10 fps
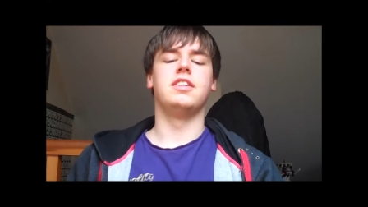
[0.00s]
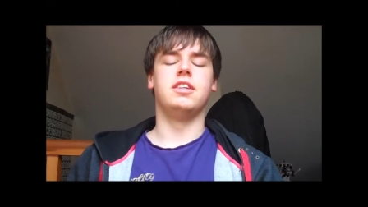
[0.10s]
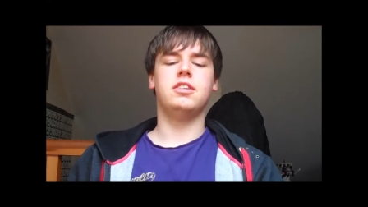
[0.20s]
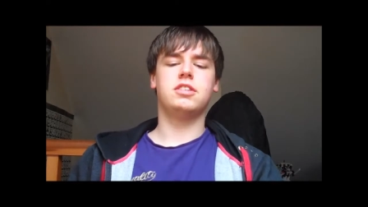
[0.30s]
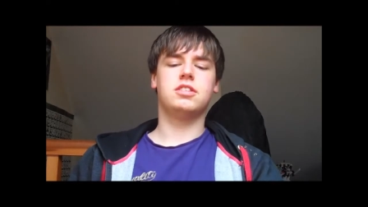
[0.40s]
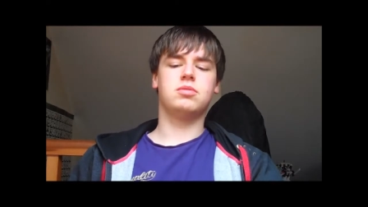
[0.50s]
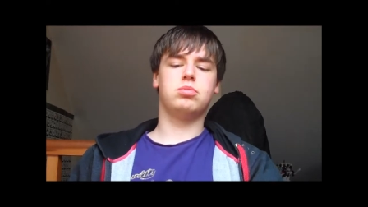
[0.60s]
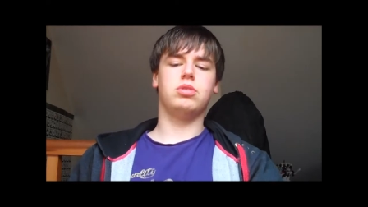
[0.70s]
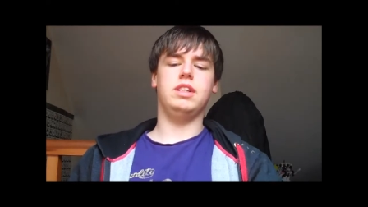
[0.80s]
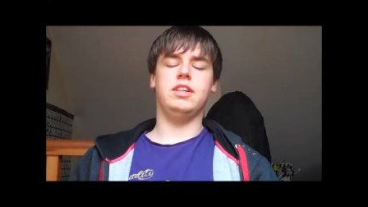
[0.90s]
It looks
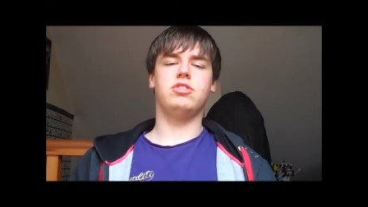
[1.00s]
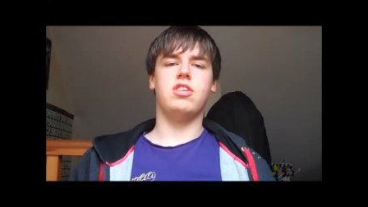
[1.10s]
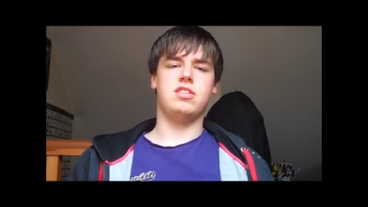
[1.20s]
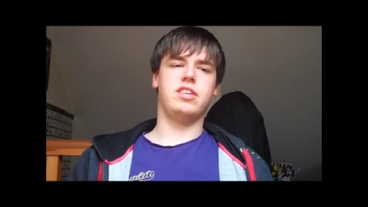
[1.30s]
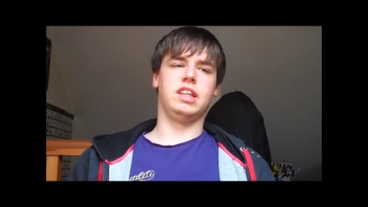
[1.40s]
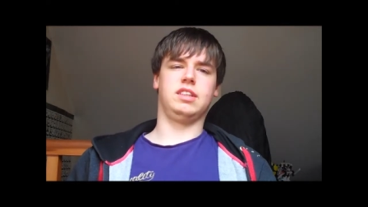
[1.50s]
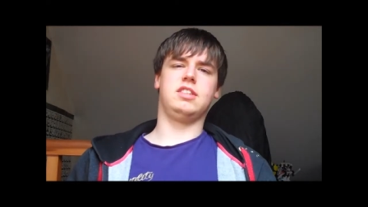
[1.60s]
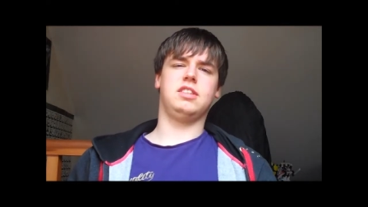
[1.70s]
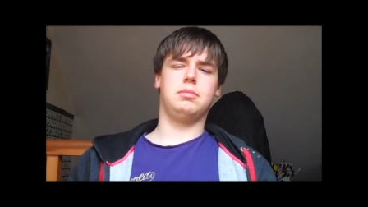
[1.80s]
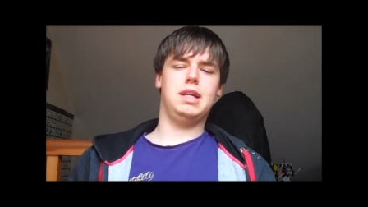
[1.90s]
pretty interesting.
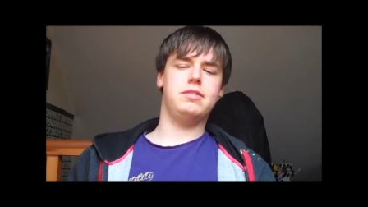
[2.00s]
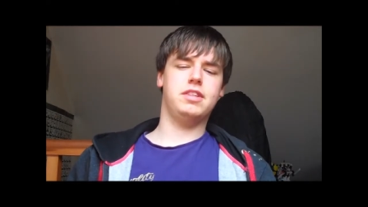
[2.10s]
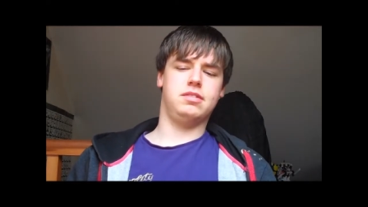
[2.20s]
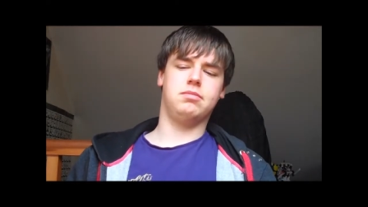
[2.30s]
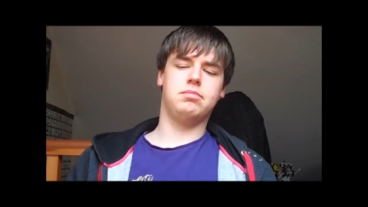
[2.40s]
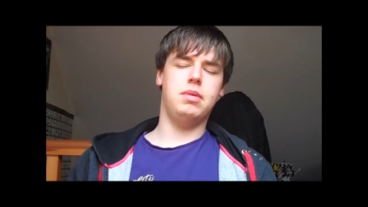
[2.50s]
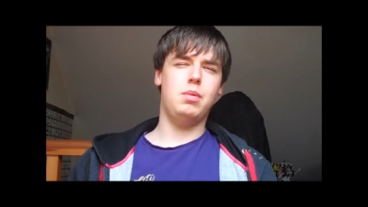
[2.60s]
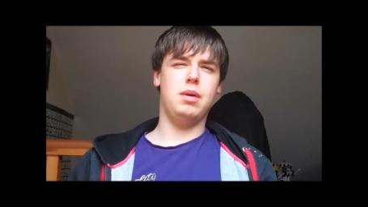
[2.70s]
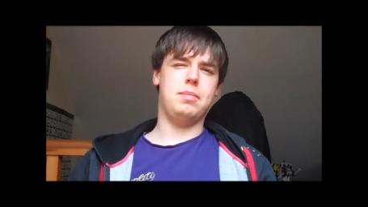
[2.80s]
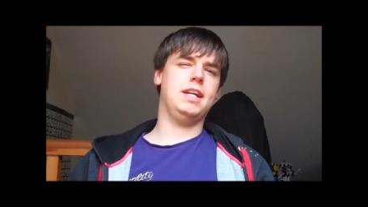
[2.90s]
There's a bit of a
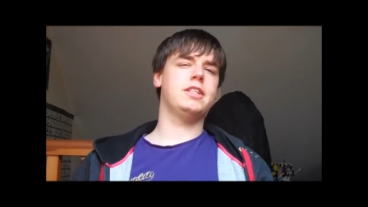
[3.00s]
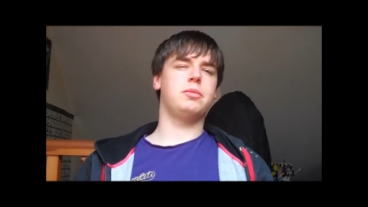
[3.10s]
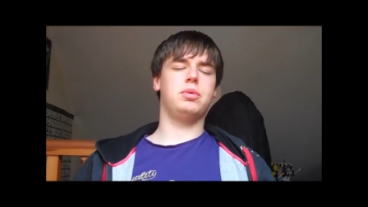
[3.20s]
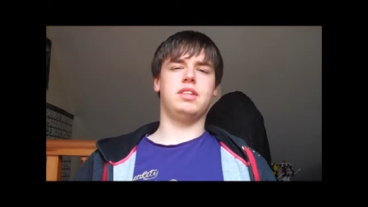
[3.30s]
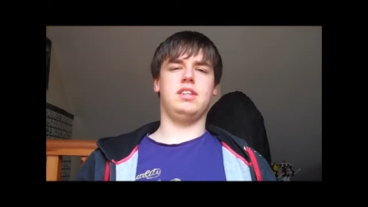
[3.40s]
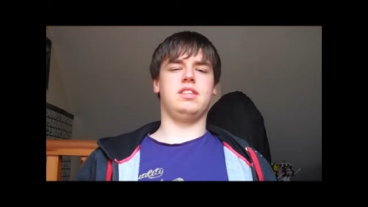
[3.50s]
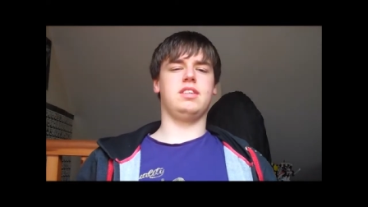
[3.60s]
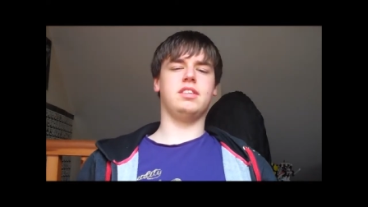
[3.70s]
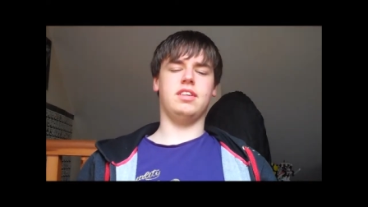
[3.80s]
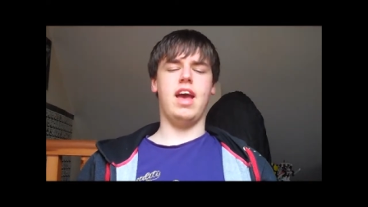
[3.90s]
maybe a mix-up with the
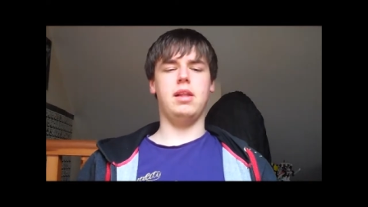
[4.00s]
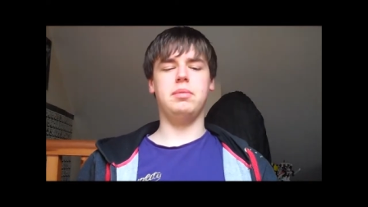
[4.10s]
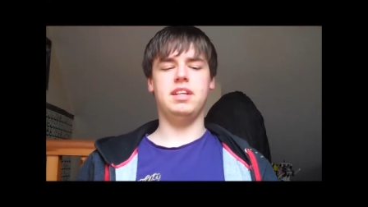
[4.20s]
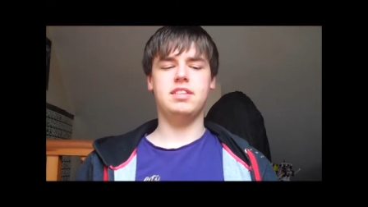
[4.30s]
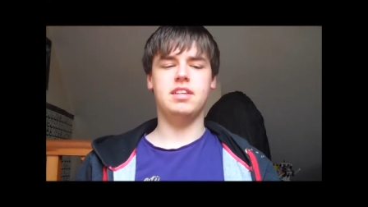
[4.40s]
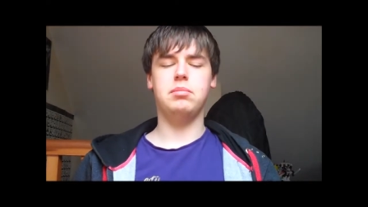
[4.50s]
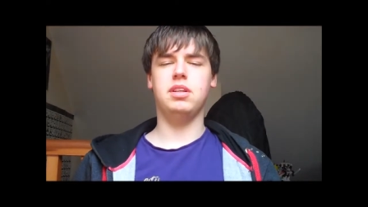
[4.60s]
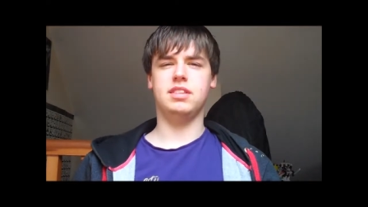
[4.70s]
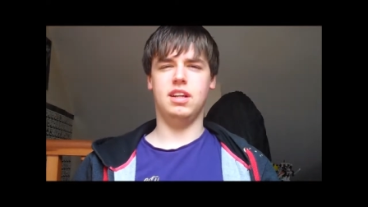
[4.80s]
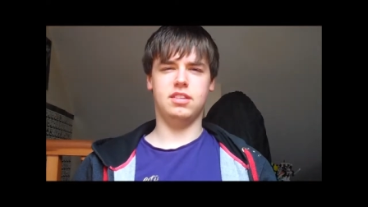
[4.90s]
element
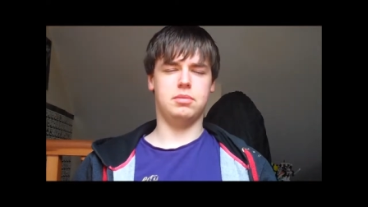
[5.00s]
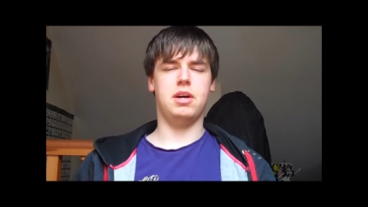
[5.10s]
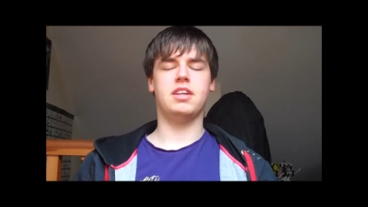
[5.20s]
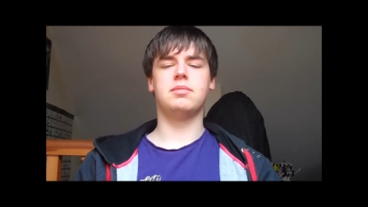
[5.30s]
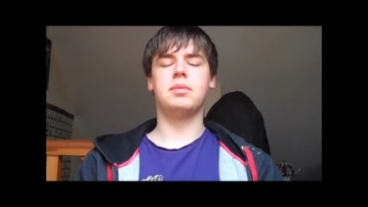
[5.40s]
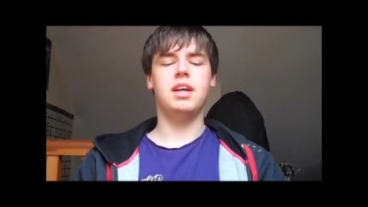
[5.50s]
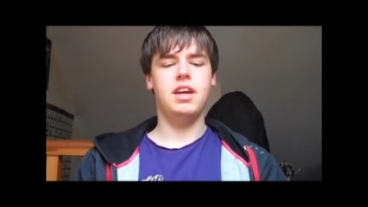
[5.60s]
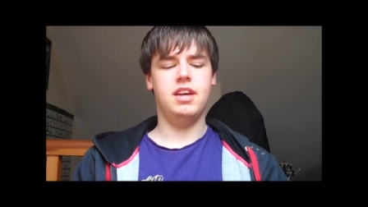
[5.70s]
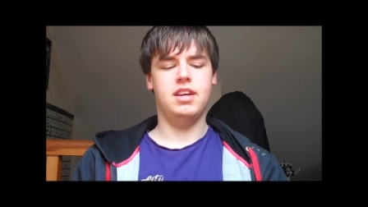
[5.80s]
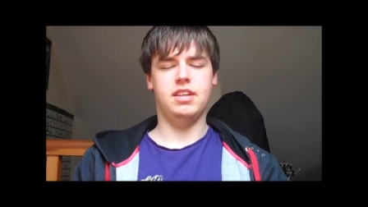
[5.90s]
symbols along the bottom,
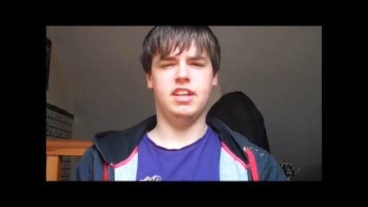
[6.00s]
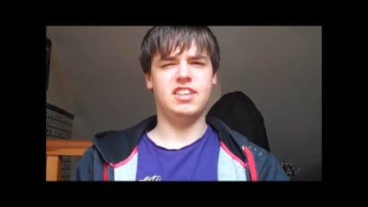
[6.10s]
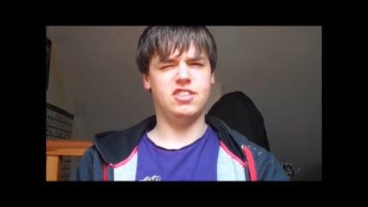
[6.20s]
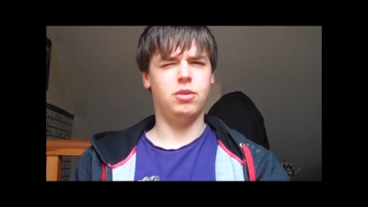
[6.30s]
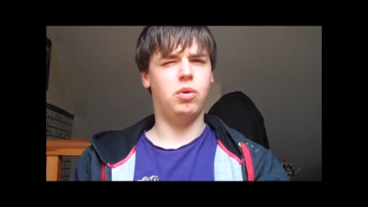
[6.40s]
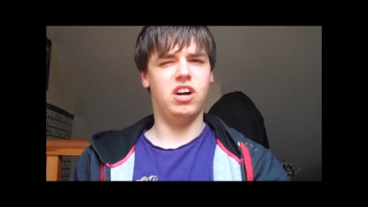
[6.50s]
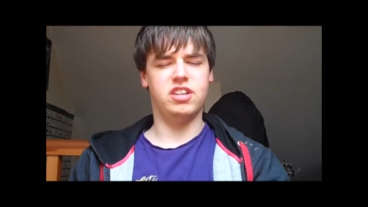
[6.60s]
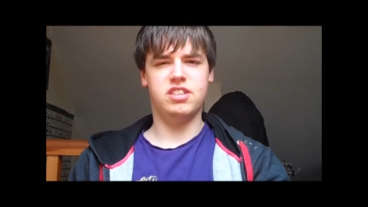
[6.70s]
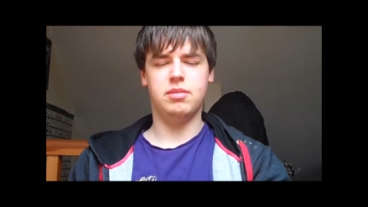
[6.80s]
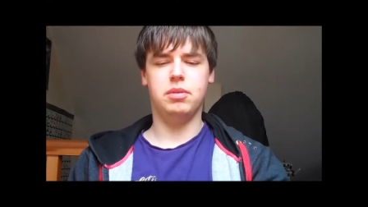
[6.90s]
in that there's no
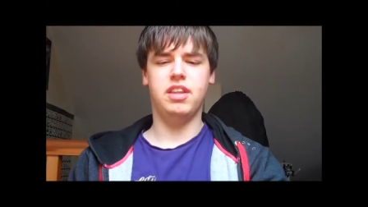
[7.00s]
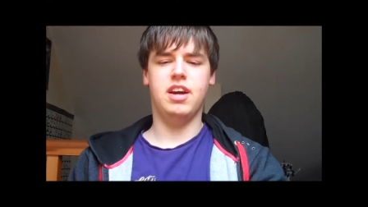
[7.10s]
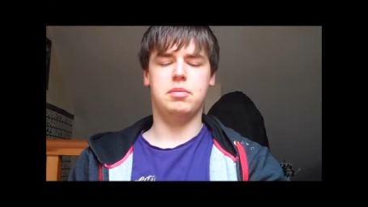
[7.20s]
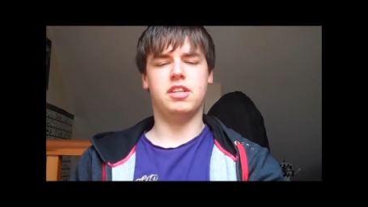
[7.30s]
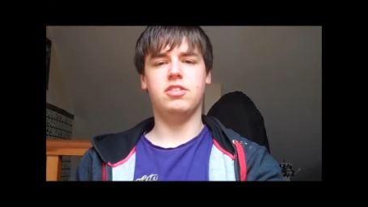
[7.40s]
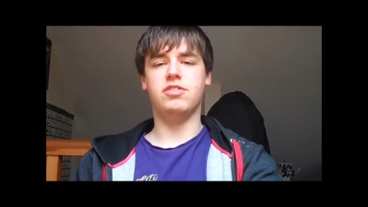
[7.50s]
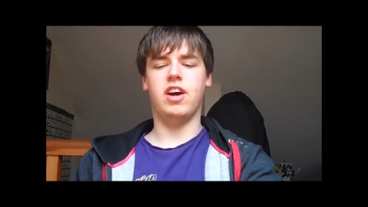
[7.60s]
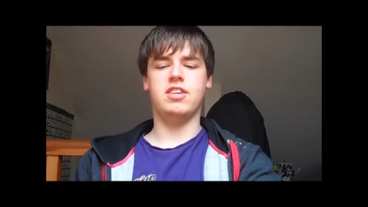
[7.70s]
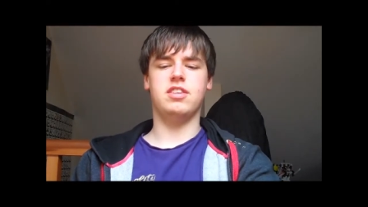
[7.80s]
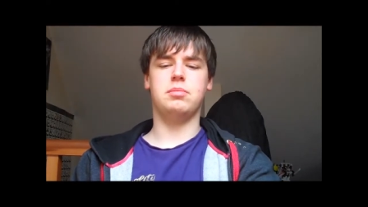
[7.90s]
water symbol there, but two
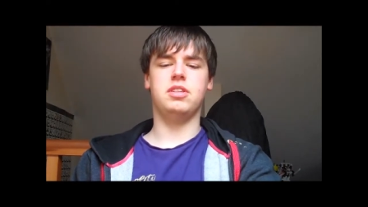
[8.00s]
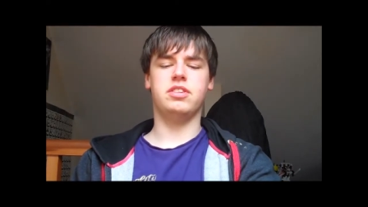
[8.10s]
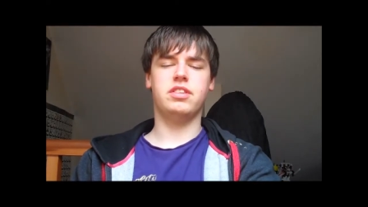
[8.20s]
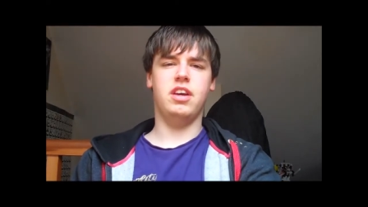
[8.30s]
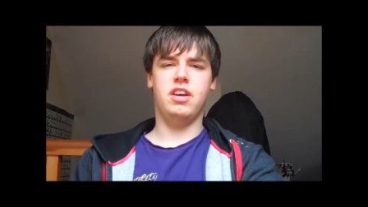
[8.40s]
fire symbols.